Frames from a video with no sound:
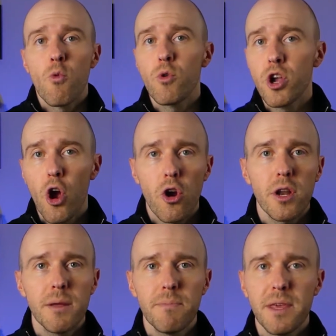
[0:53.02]

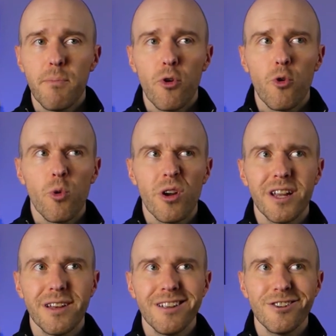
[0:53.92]
regarding people who are
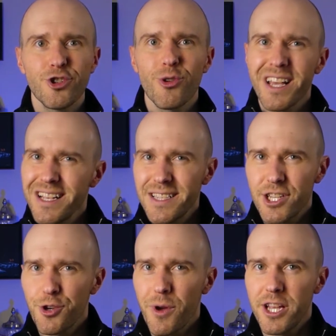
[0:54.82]
in tricky
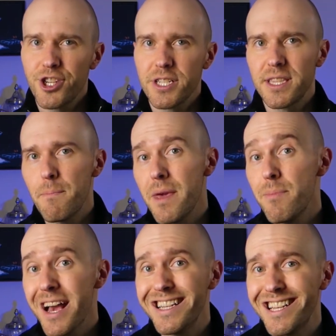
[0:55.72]
situations that
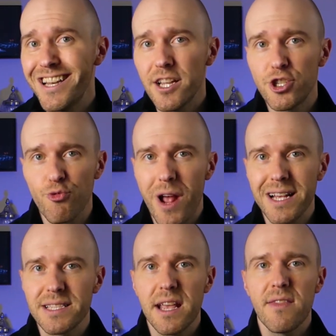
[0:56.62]
maybe I didn't
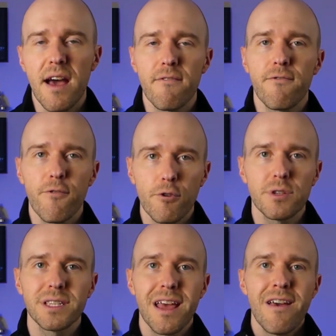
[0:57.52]
address in that
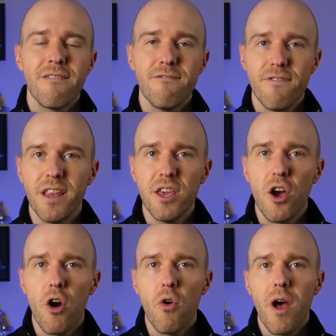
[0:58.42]
first
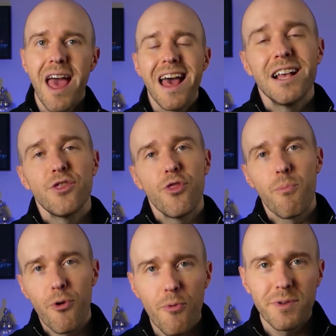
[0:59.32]
video. The
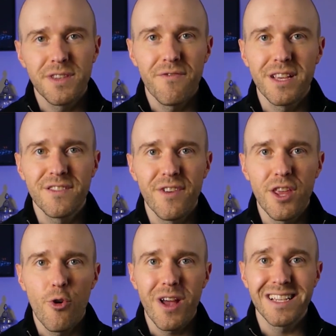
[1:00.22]
purpose of this
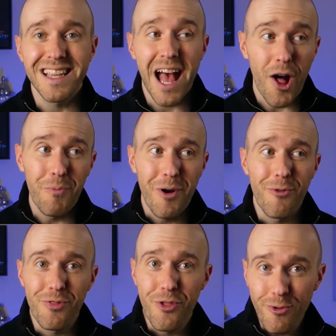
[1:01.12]
video is to help
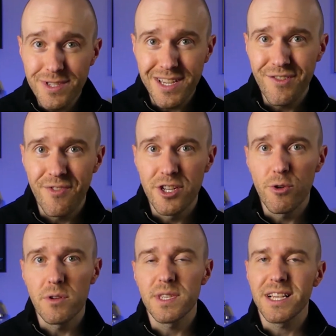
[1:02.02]
out those
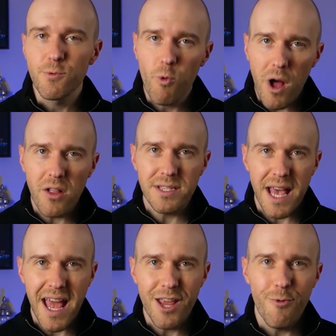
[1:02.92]
individuals as well as
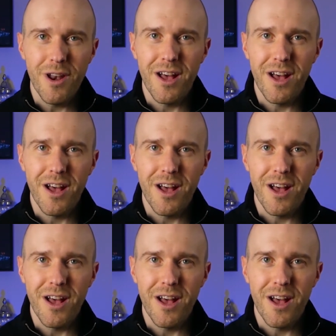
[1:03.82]
anyone